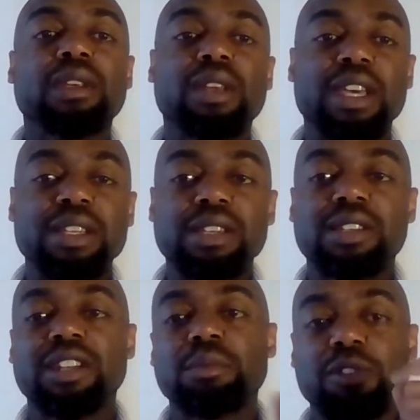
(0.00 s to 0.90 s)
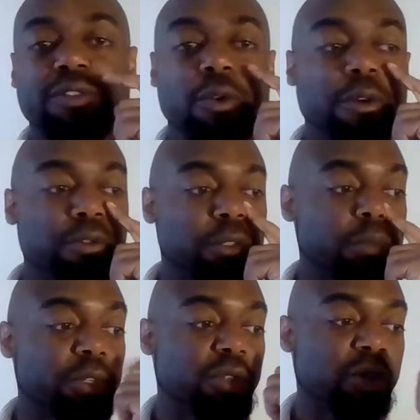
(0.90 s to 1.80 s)
As I stated before, rule
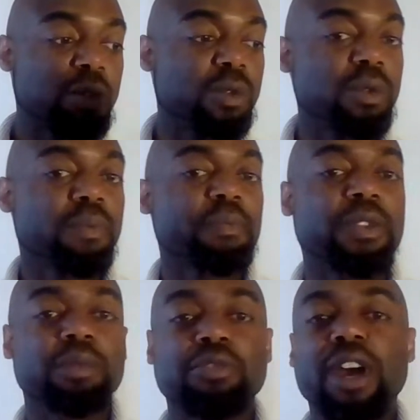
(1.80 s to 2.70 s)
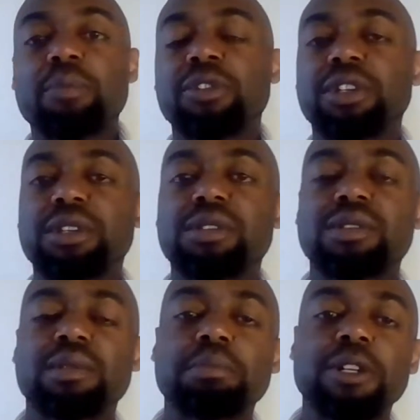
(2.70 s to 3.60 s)
number two, the
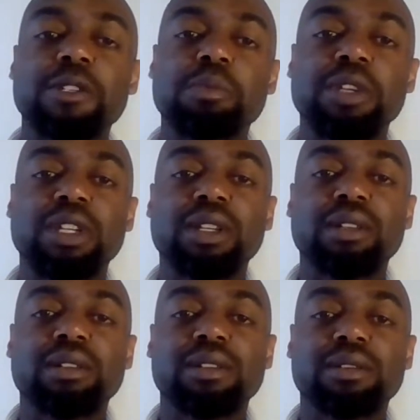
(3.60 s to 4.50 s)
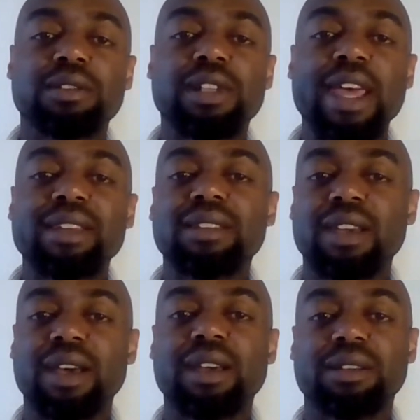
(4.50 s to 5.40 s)
properties must be like
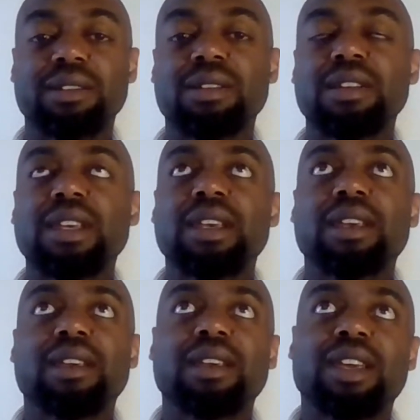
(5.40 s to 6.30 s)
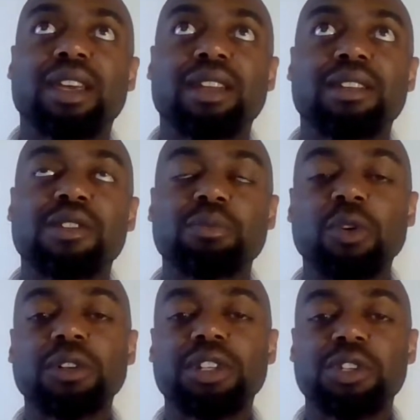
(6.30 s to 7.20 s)
kind. And it's
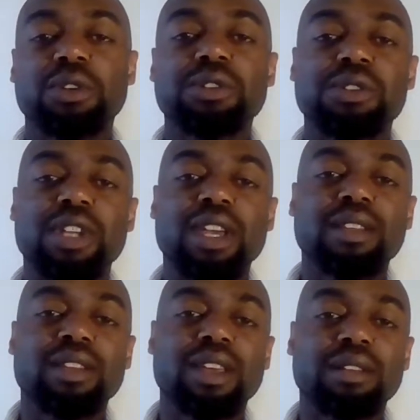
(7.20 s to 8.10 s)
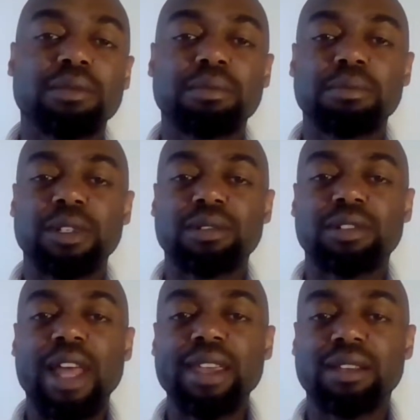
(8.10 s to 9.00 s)
important that you understand that
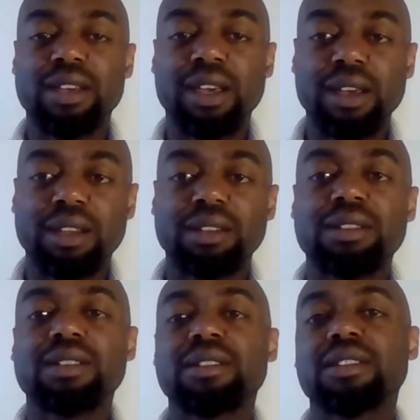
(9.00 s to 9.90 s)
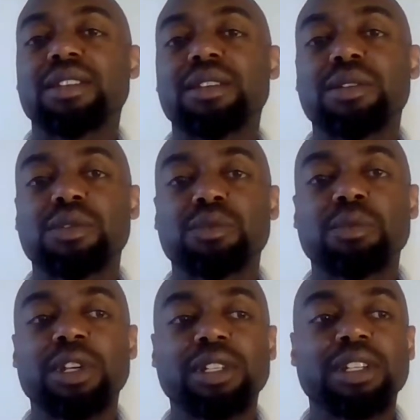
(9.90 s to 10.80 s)
like kind is
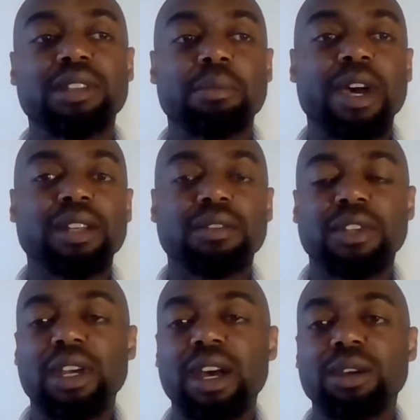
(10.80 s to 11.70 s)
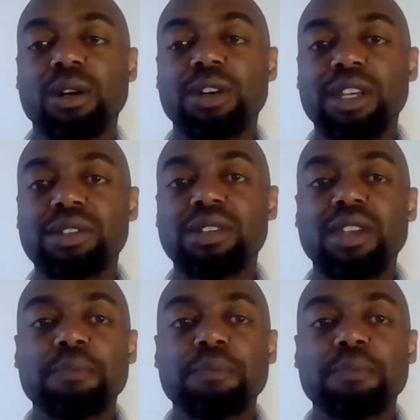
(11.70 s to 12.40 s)
really in the mind of the IRS.